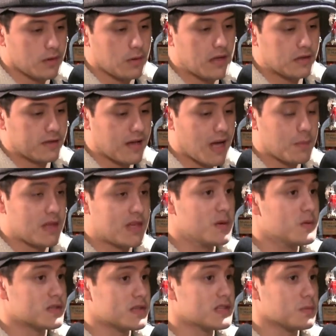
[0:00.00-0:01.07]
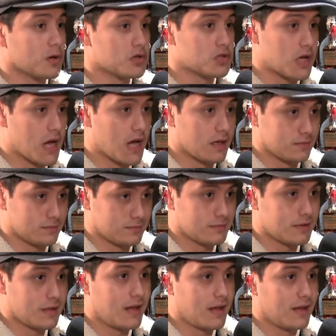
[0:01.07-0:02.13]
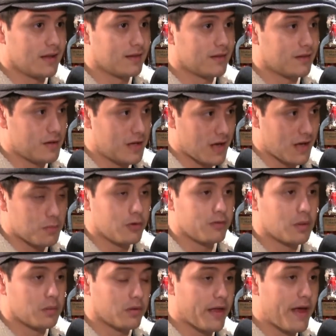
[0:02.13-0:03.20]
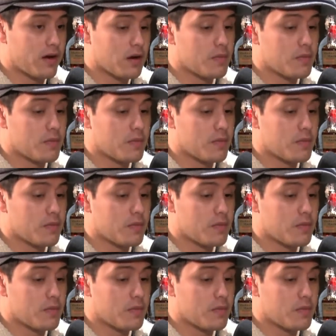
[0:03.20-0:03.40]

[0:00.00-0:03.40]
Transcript: at the time he was his merch guy, and so he kind of moved up the ladder.